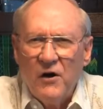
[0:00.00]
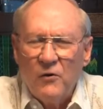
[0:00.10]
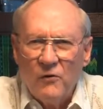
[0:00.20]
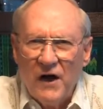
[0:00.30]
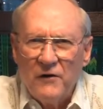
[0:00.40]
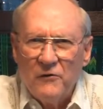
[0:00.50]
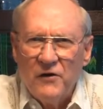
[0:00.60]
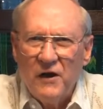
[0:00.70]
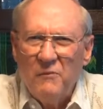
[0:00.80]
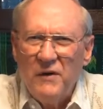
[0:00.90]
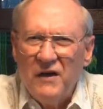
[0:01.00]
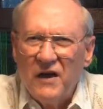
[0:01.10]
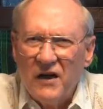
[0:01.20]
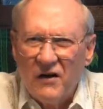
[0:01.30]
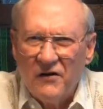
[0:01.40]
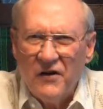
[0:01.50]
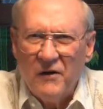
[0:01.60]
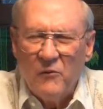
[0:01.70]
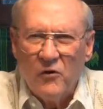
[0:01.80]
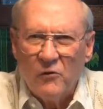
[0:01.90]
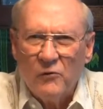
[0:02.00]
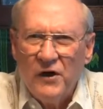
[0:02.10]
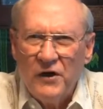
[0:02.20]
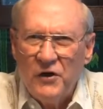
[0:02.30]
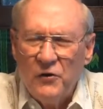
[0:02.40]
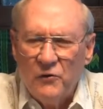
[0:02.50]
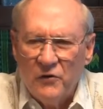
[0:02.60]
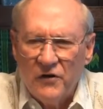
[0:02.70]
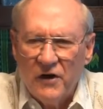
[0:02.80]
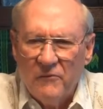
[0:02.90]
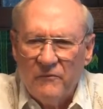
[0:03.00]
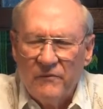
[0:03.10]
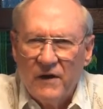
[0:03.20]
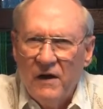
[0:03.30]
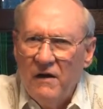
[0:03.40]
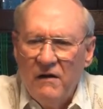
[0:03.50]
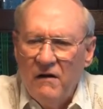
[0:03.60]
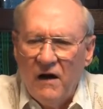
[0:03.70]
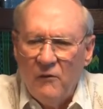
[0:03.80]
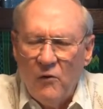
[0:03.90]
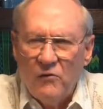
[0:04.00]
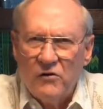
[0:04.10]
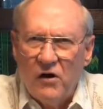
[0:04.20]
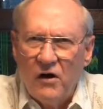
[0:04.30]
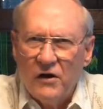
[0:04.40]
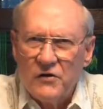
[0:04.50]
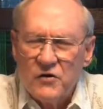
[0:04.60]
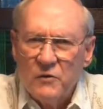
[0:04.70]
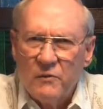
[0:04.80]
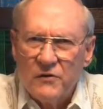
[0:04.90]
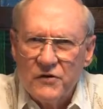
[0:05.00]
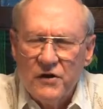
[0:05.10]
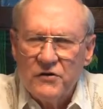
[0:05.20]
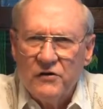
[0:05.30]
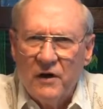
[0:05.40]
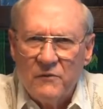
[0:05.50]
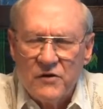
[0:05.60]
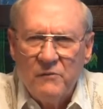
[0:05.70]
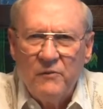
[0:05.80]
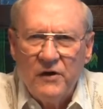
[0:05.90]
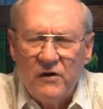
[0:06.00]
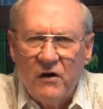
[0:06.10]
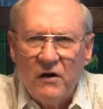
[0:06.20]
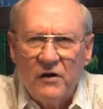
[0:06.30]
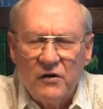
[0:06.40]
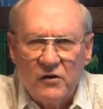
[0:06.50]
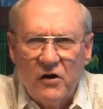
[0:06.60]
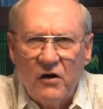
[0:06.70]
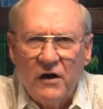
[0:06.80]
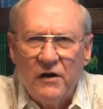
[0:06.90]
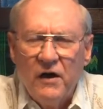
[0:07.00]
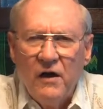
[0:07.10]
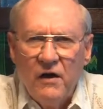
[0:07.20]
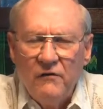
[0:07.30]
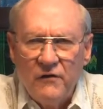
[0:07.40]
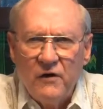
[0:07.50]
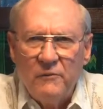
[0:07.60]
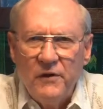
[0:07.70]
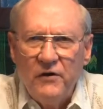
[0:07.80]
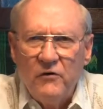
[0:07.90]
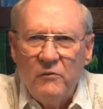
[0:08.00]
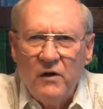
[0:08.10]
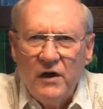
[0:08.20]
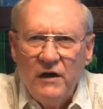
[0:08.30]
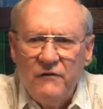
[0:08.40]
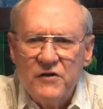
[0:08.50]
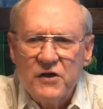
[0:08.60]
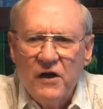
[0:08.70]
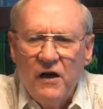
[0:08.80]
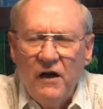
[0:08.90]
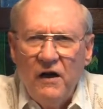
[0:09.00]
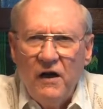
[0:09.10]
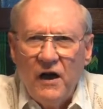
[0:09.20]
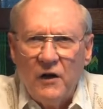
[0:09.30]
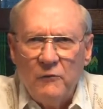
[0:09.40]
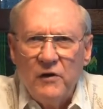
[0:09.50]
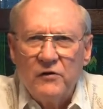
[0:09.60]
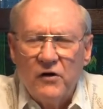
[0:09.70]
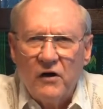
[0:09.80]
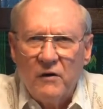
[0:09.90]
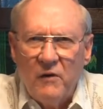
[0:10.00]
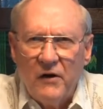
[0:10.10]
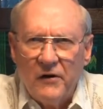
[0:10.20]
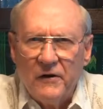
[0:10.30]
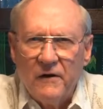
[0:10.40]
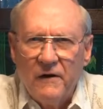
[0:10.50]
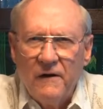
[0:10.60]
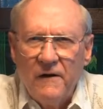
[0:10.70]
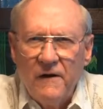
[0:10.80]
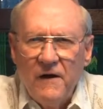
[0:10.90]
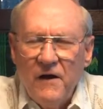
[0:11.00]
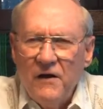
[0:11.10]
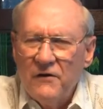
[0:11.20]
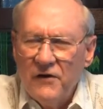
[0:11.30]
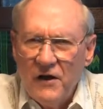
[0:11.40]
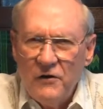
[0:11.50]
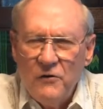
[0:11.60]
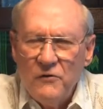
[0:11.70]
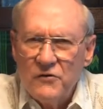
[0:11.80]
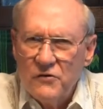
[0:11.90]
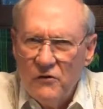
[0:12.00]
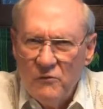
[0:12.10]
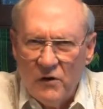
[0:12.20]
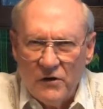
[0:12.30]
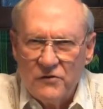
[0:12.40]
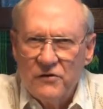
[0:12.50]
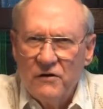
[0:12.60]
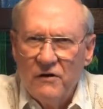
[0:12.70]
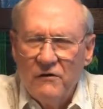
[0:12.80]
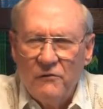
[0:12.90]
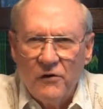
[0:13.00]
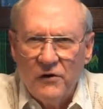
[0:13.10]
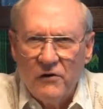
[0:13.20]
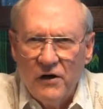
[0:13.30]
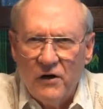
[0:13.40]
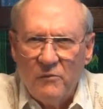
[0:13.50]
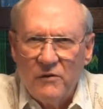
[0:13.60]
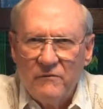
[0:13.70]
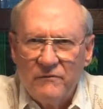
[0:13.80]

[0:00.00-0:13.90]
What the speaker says: rather than belittle them or ridicule them. I won't call it superstition. I'm simply calling you to call it Filipino beliefs, and we'll talk about it. Thank you so much for your help.